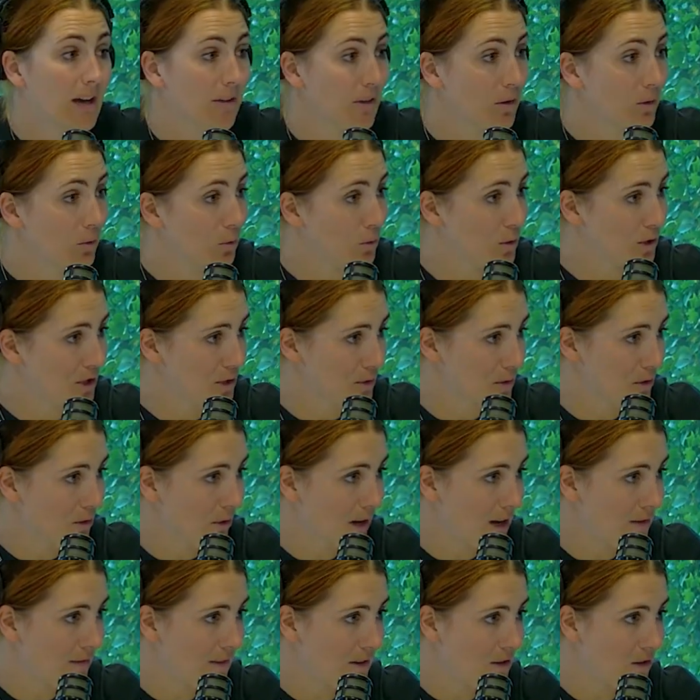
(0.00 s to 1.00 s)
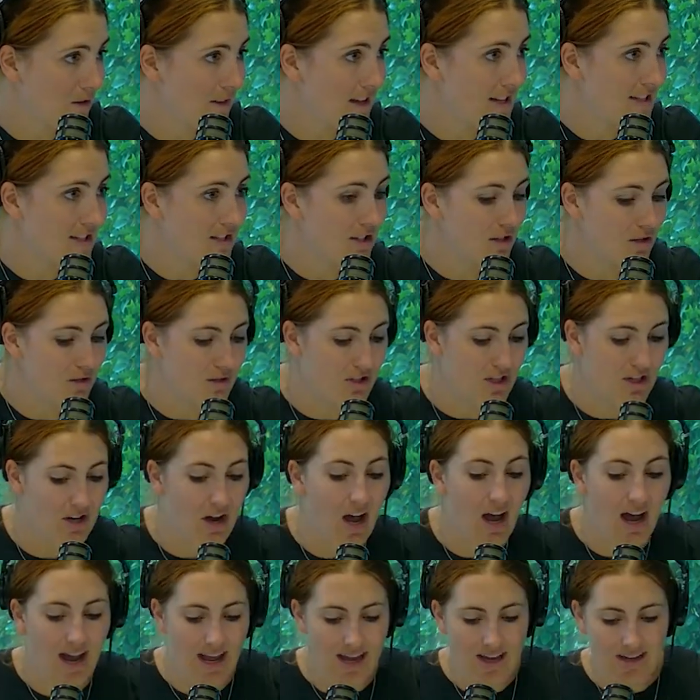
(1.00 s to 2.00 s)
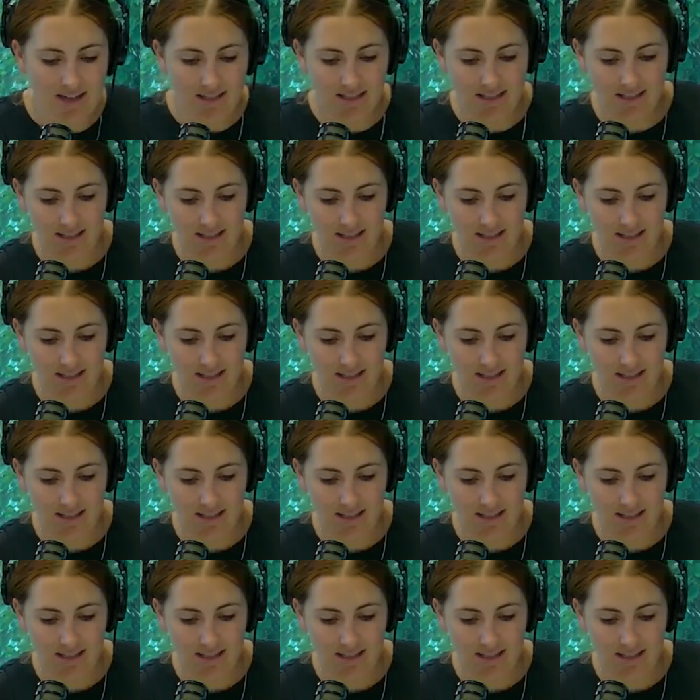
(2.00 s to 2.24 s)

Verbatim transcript: though, also a great venue. I That's know. you tonight. I've Yes,